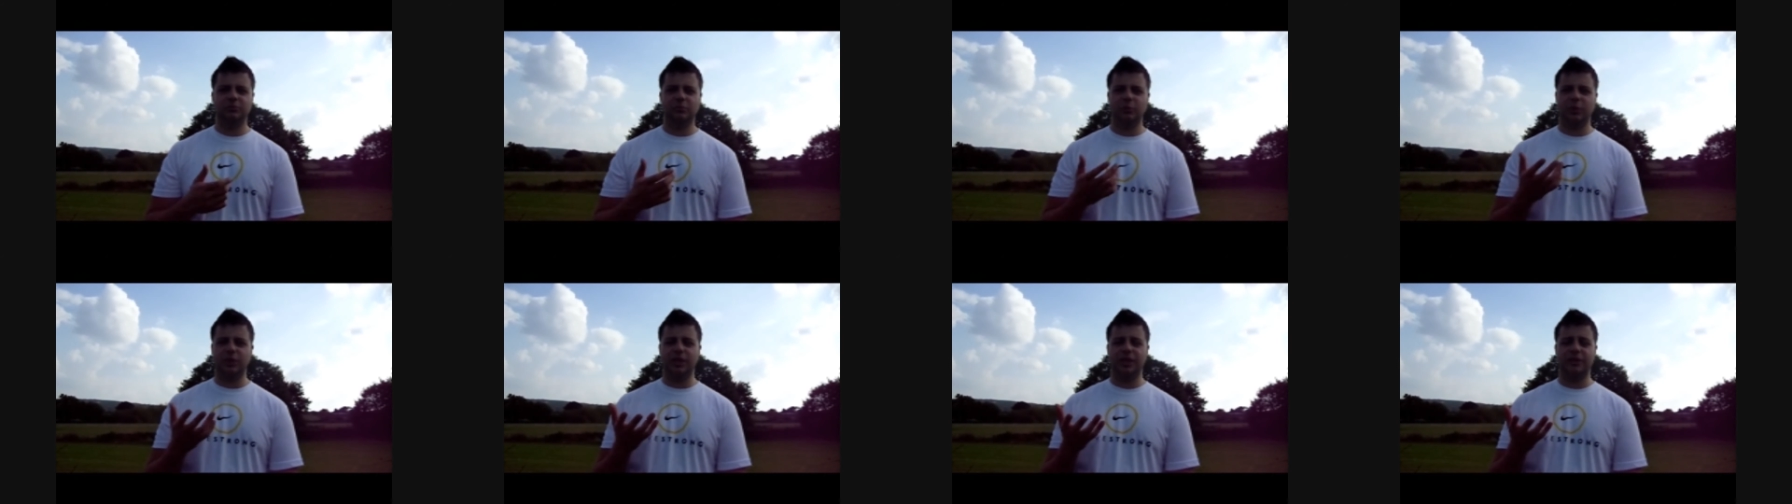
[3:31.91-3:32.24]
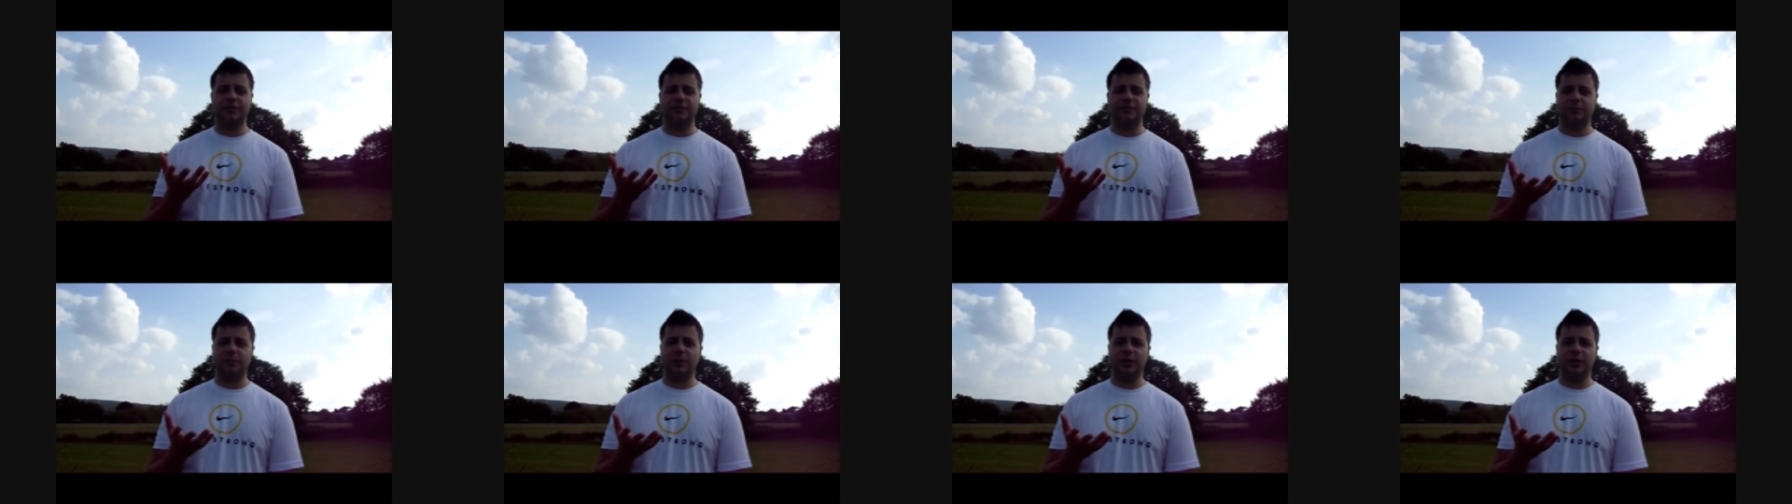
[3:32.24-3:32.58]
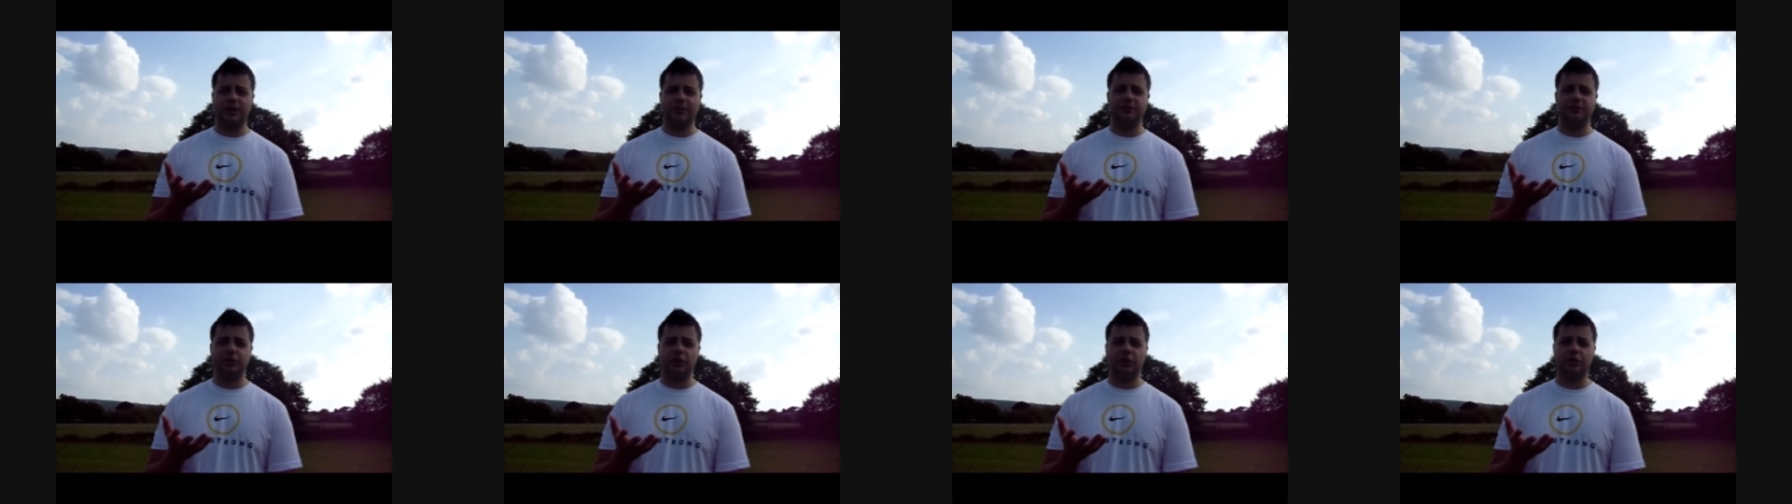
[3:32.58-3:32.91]
when you've
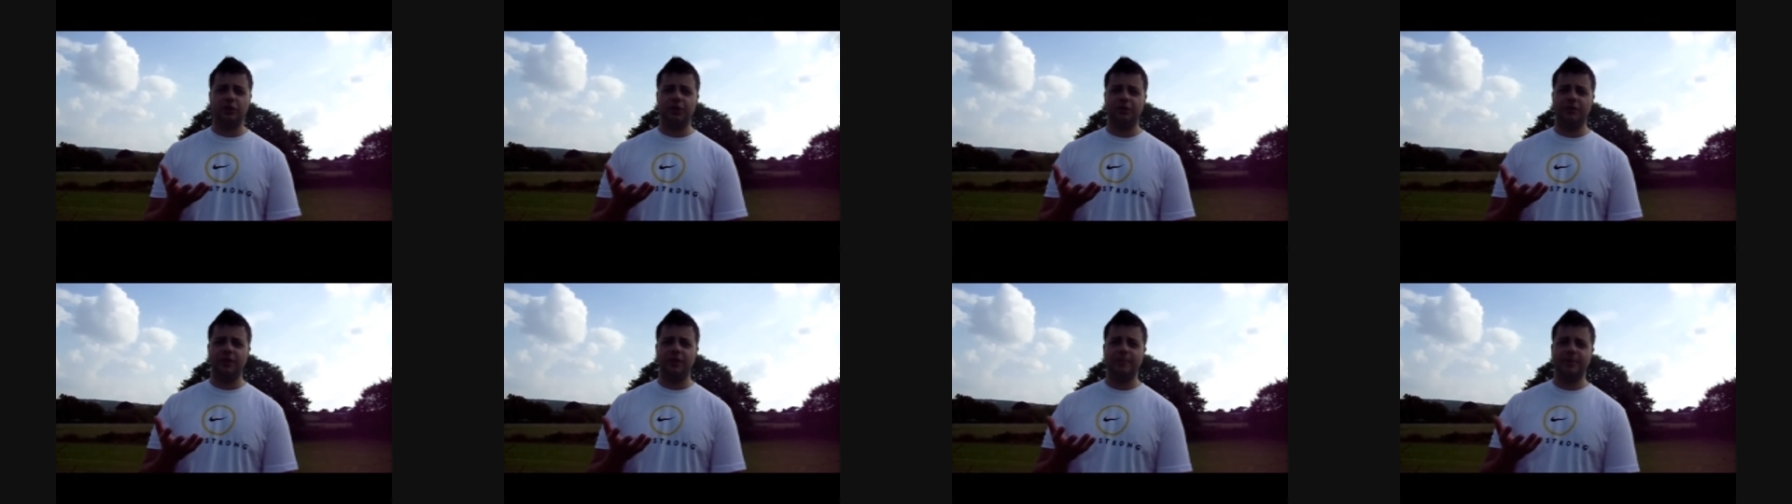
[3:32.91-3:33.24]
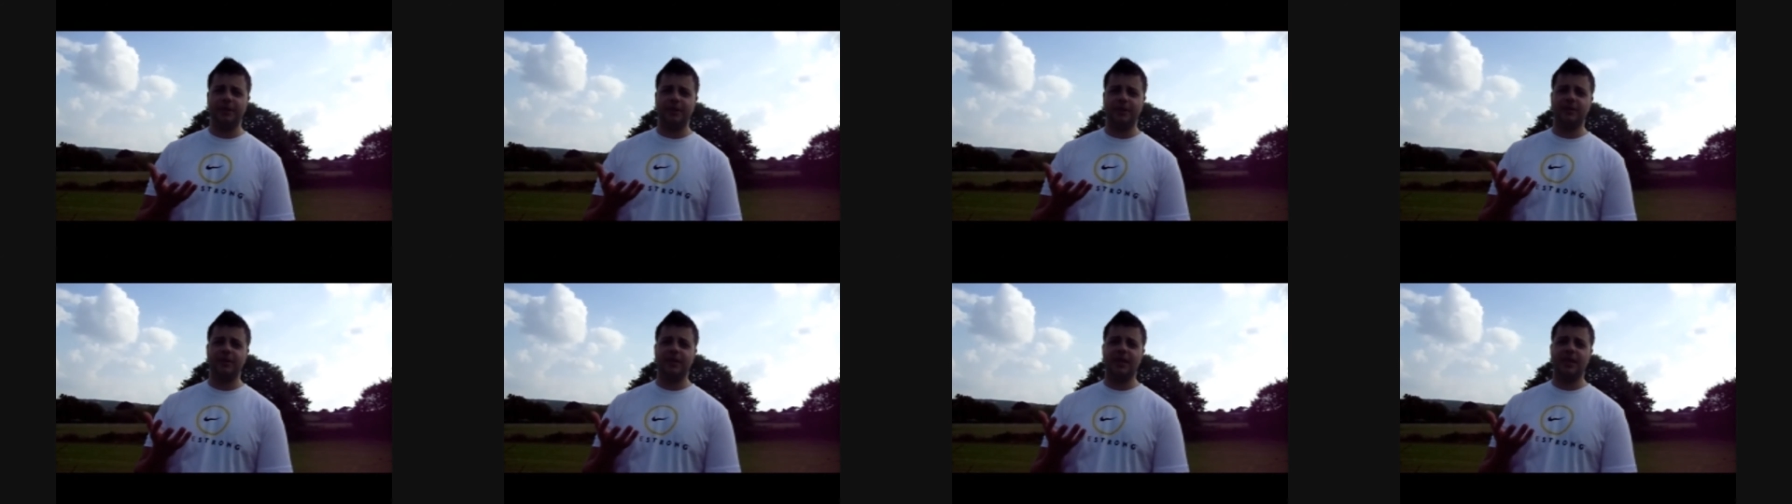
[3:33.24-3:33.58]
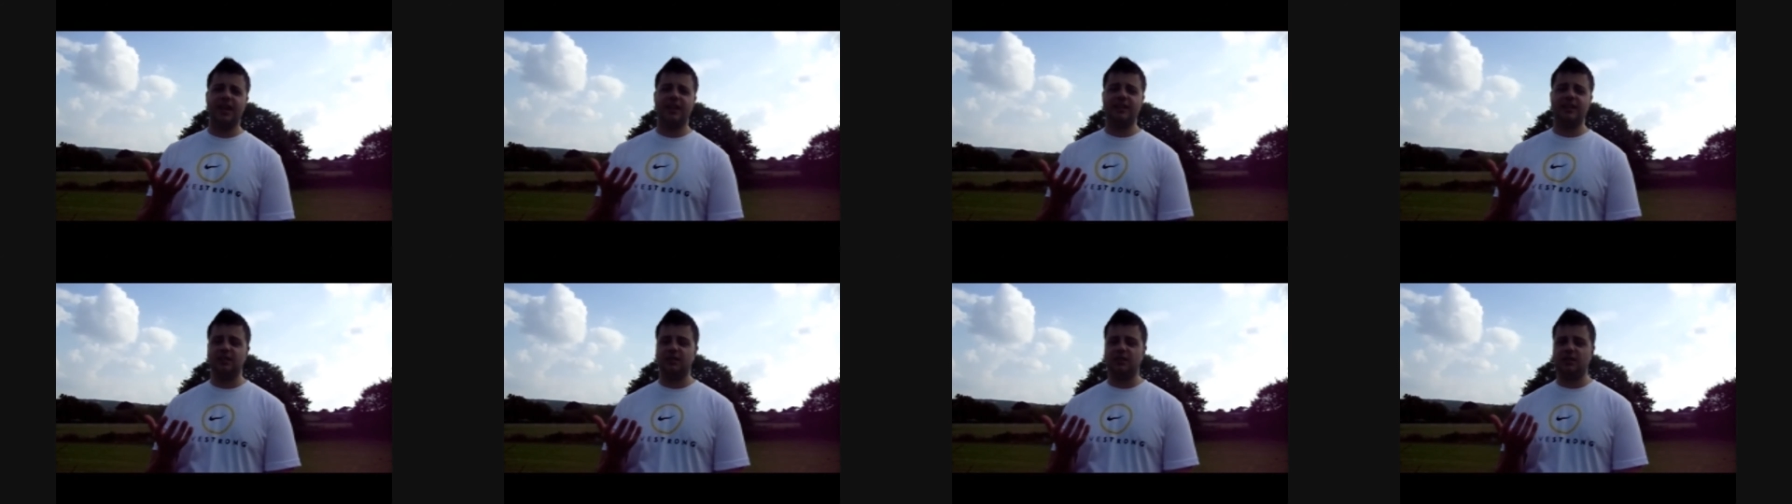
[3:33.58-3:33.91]
when you've shot your rabbit in the
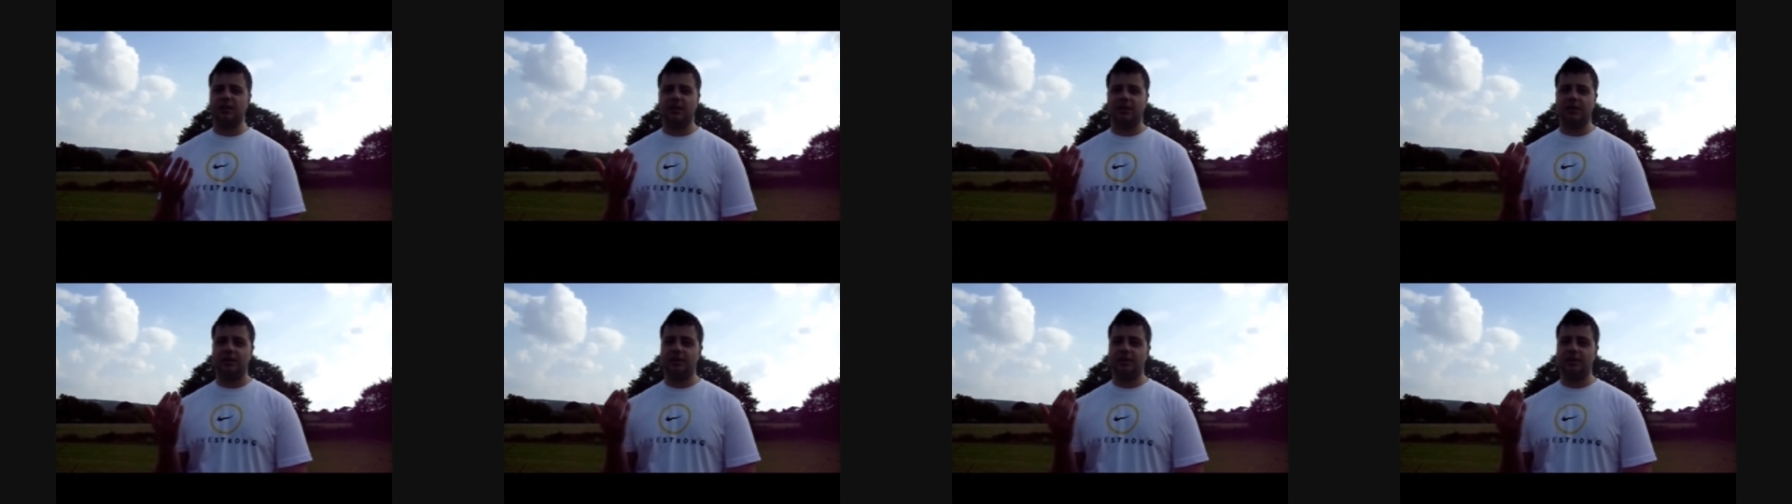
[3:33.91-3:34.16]
head, it'll